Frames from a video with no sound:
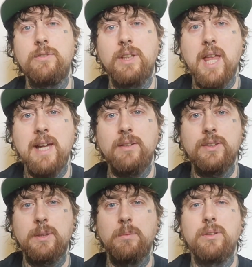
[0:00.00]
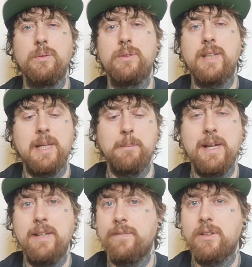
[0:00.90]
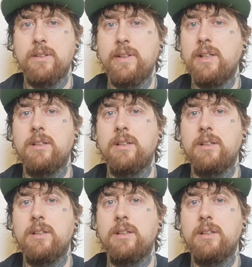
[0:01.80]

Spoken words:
rely on someone who's getting paid for it,